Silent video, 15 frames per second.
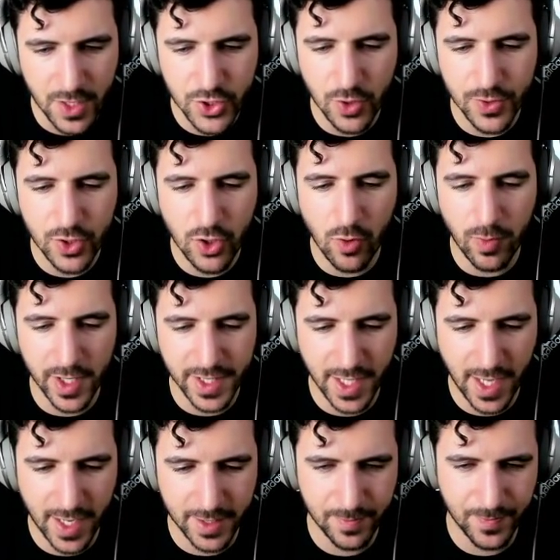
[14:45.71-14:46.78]
So you want to go
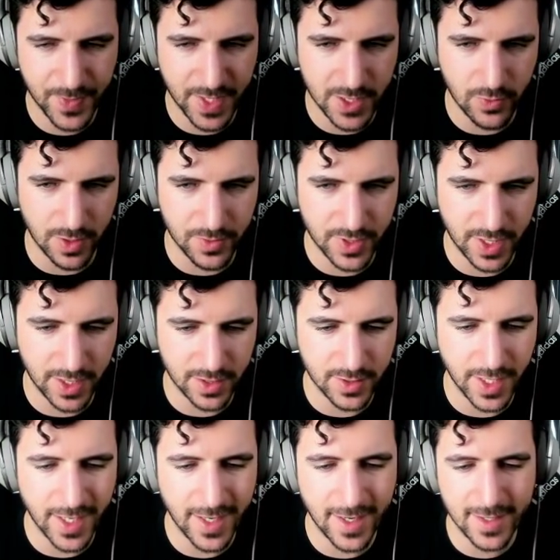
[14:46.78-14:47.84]
Bloodline. That's what I'm trying
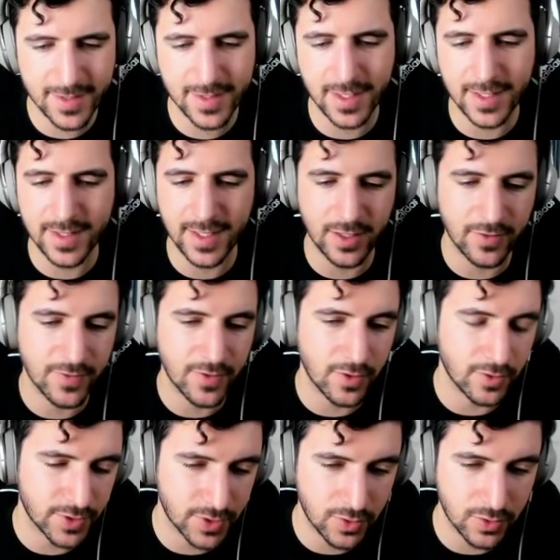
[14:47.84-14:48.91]
to get at. And then, of
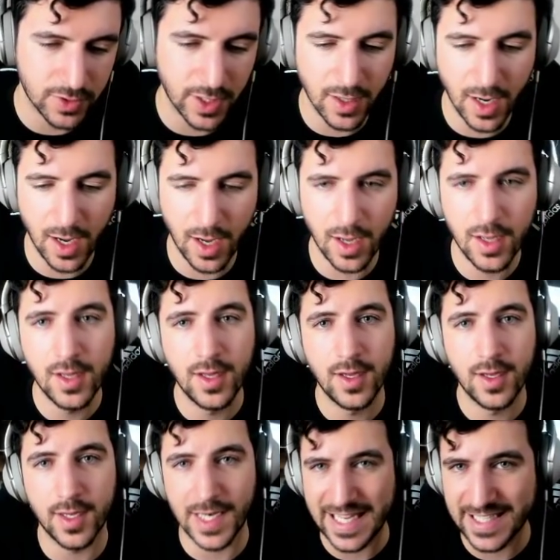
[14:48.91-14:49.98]
course, coup de grace,
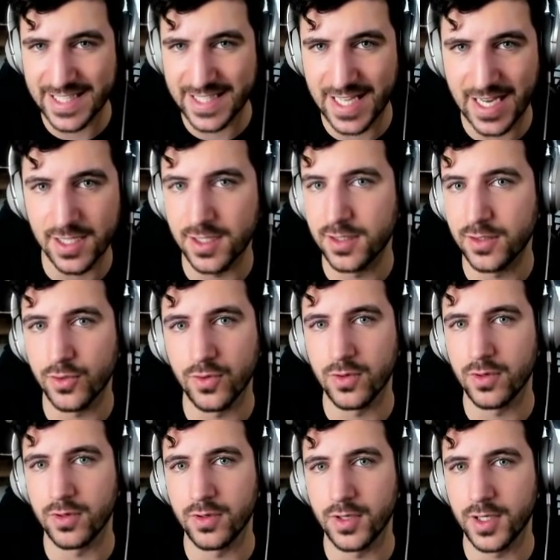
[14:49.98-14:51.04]
last stand,
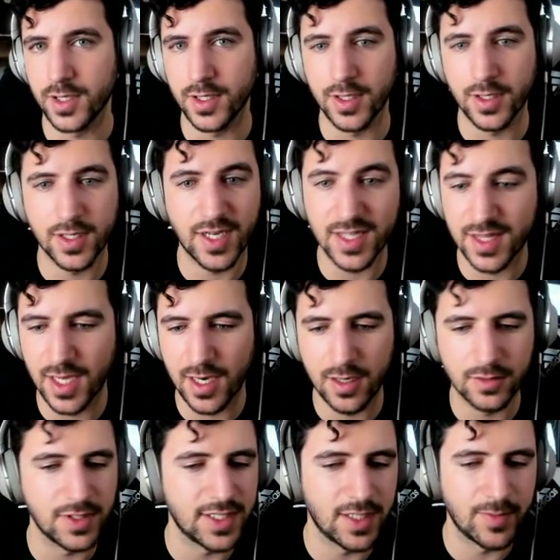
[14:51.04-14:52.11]
or cut
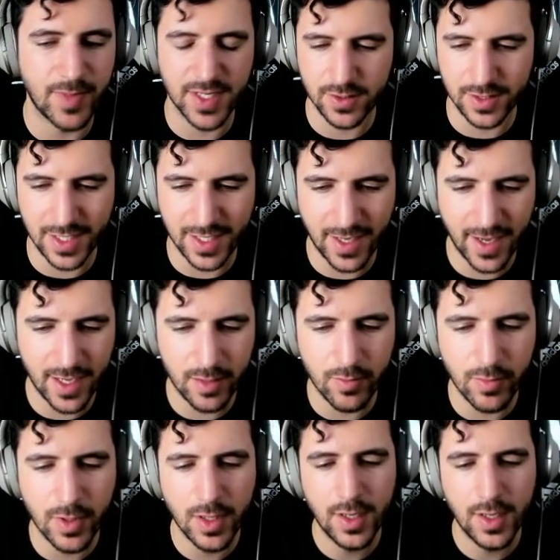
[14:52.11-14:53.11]
down. It depends on the game.